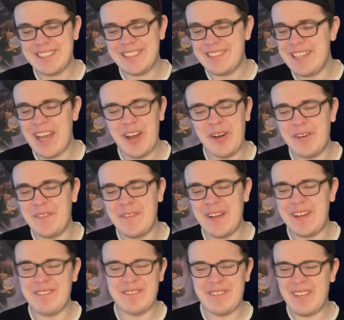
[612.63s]
No,
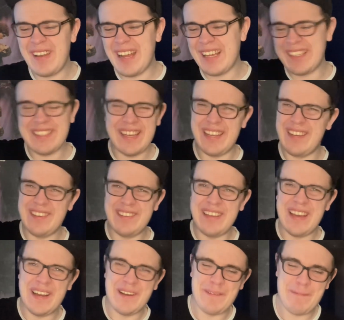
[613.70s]
I'm not excited
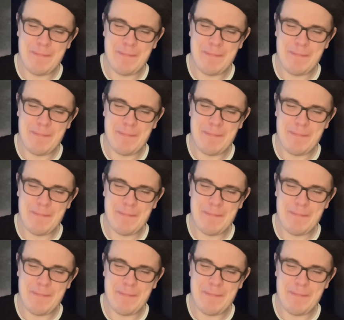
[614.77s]
now.